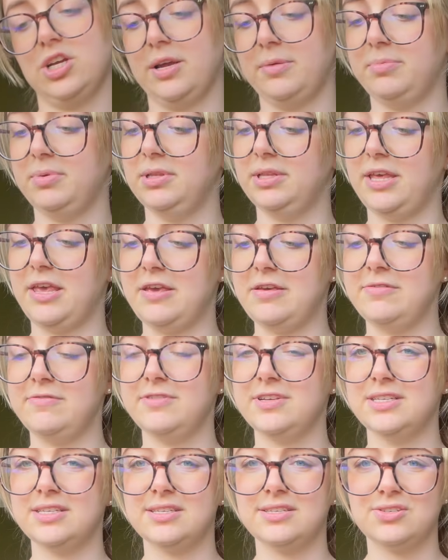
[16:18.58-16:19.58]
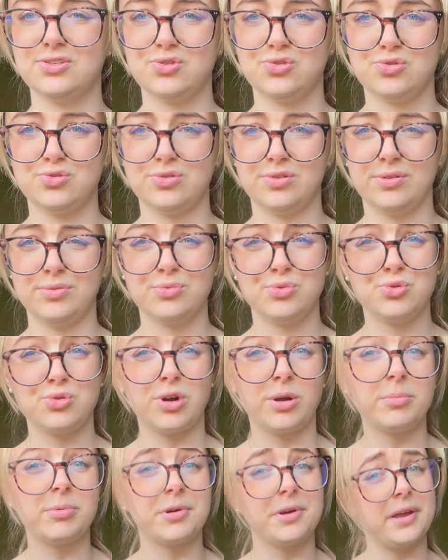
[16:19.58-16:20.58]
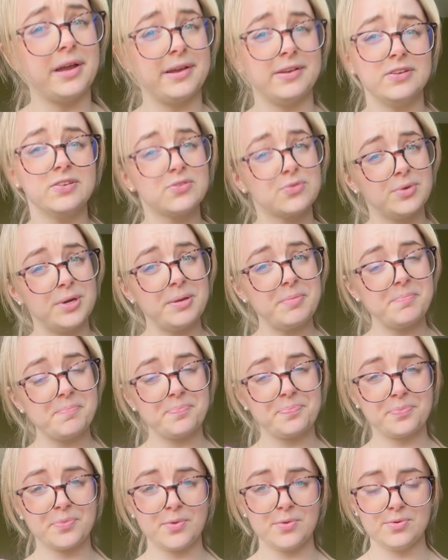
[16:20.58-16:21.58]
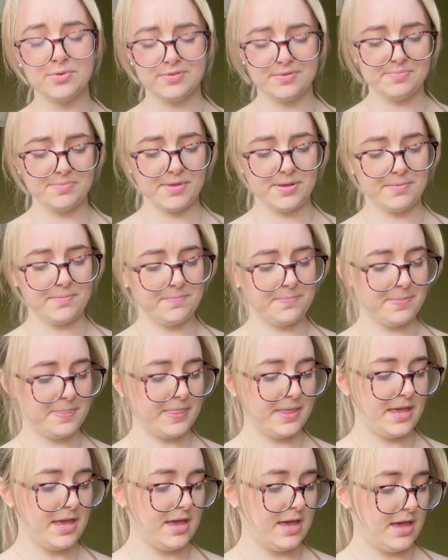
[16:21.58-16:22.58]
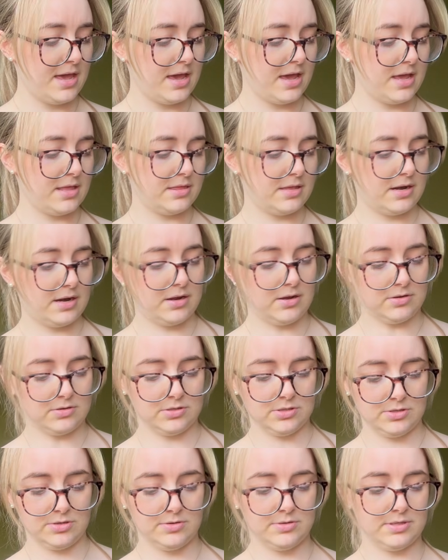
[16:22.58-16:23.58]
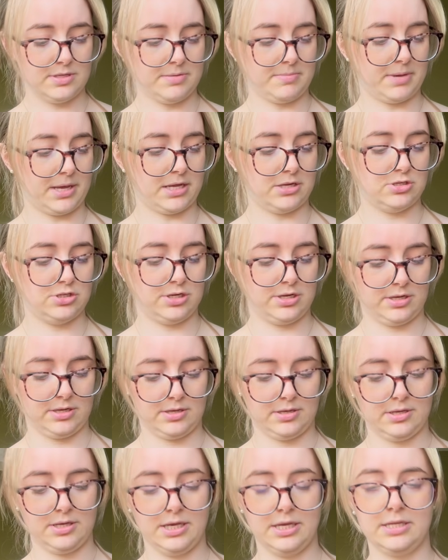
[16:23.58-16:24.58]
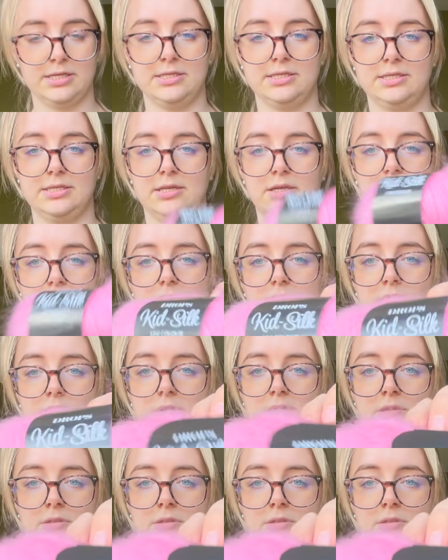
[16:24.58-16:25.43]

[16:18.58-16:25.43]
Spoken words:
I believe is strawberry ice cream or something. And then I also used the matching Kid Silk,